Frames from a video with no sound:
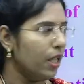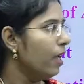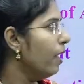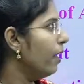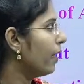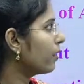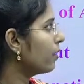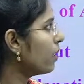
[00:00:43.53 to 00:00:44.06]

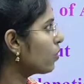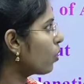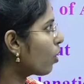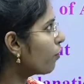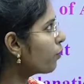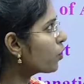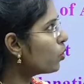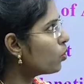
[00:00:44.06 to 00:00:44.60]
Like these are of
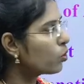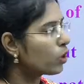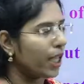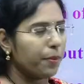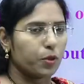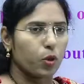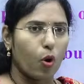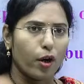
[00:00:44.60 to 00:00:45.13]
two types,
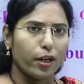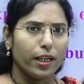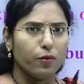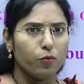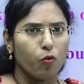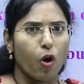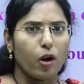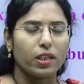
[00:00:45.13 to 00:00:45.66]
oil in
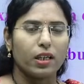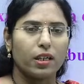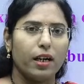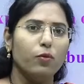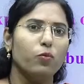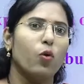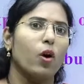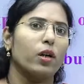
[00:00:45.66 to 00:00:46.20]
water and
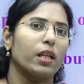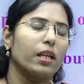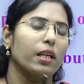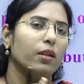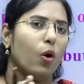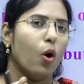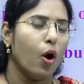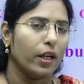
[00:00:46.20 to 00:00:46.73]
water in
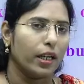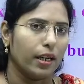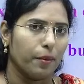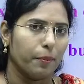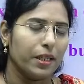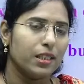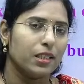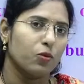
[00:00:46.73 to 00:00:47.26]
oil.
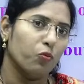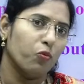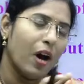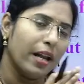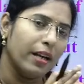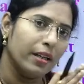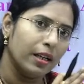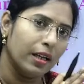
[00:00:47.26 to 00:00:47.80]
Means
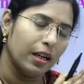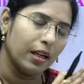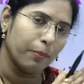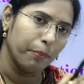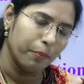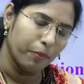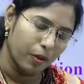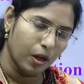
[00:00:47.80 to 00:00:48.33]
one
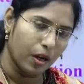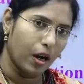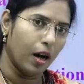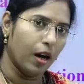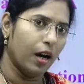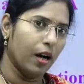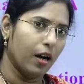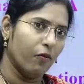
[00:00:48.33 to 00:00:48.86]

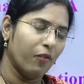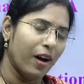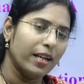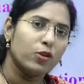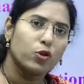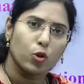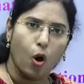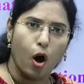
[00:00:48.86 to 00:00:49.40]

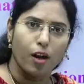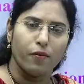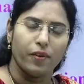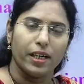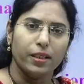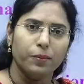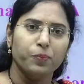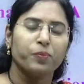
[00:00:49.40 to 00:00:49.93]
solvent,
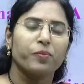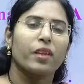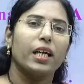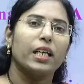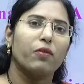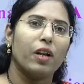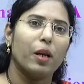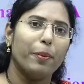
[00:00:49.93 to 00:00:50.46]
it
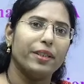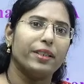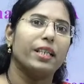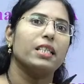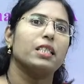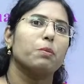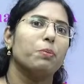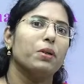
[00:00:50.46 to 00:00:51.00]
will be
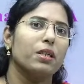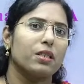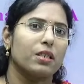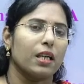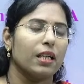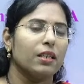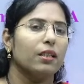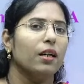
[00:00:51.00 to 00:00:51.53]
dispersed
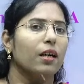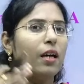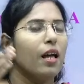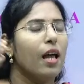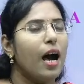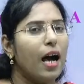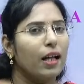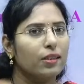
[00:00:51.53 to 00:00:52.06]
in the
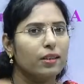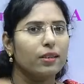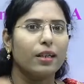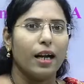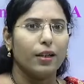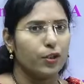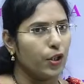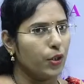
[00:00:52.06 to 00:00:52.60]
other
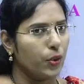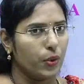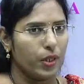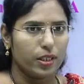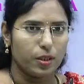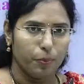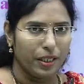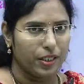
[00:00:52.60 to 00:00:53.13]
continuous
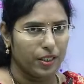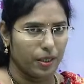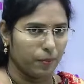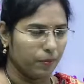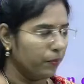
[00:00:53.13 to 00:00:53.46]
medium.